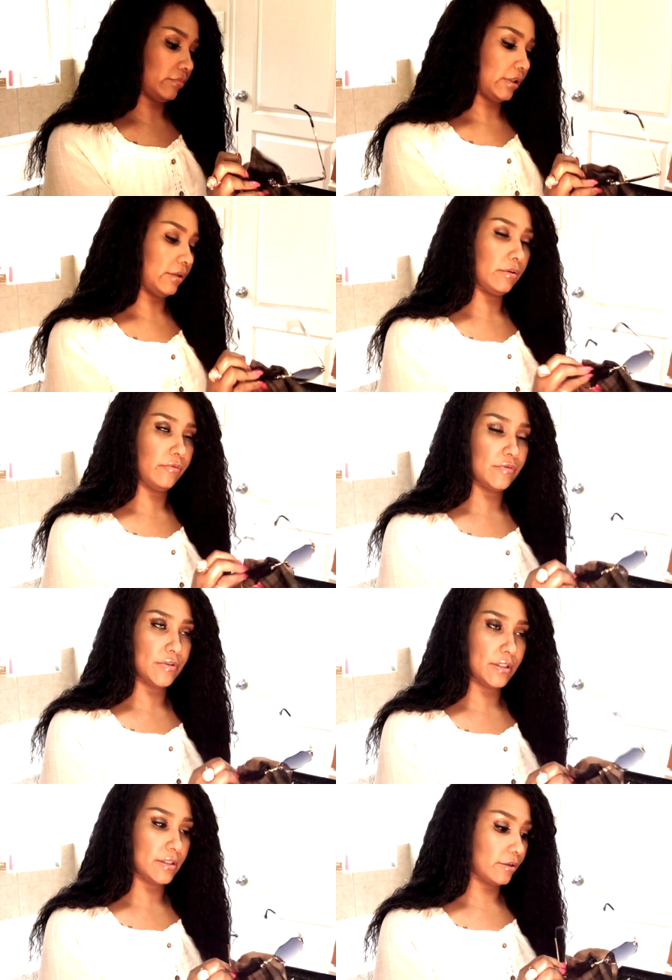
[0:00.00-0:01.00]
I don't know if it was
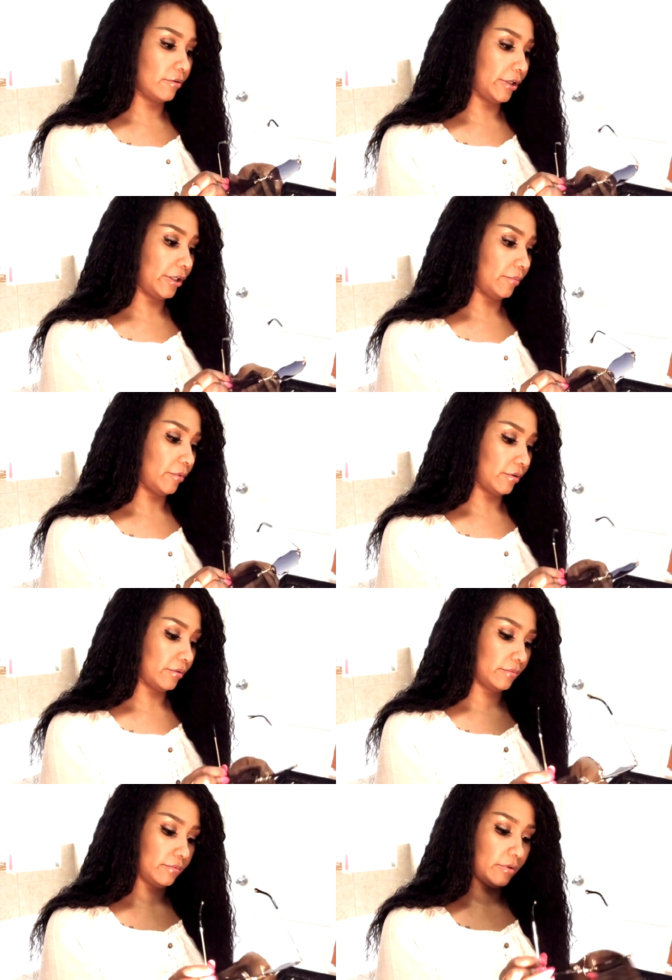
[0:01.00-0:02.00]
Instagram or
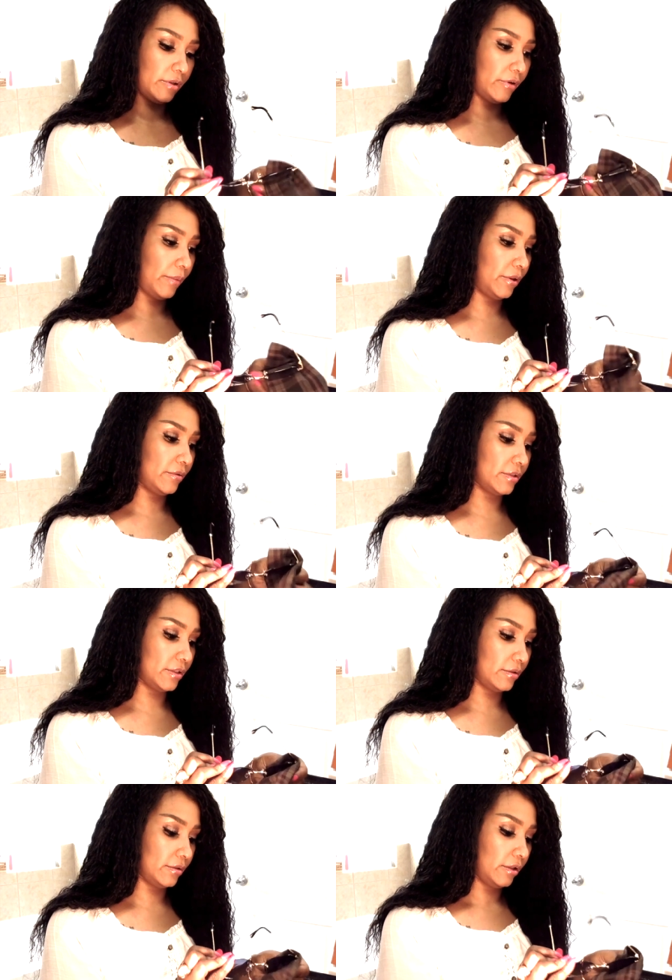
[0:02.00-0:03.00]
wherever I posted.
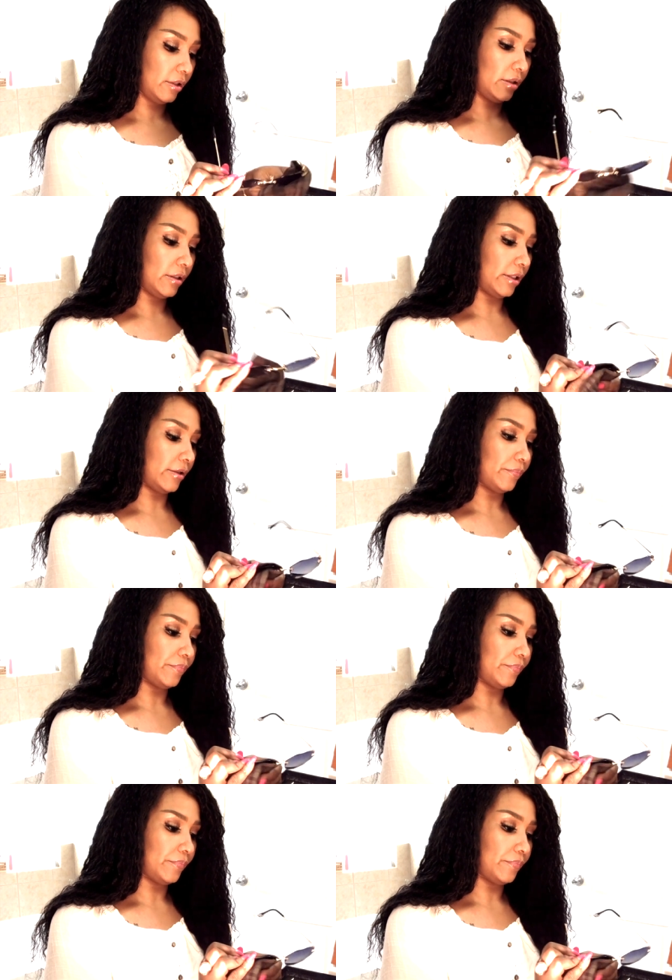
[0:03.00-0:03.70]
Yeah.